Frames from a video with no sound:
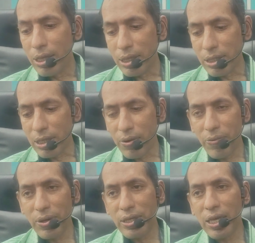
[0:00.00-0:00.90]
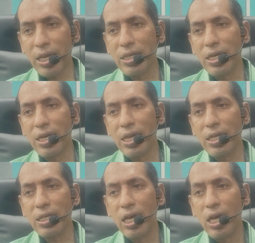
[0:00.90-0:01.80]
The surface area is
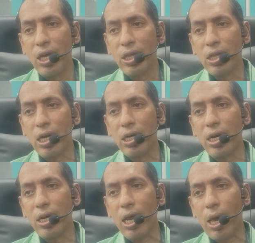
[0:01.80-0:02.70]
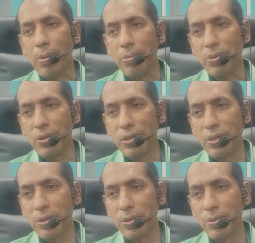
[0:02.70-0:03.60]
increased 30 times.
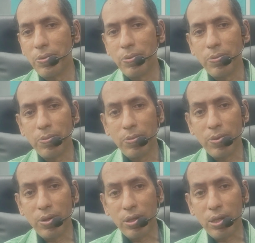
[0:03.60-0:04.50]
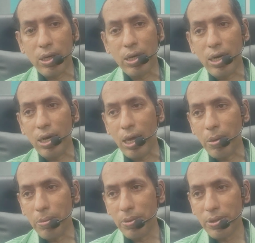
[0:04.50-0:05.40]
30 times.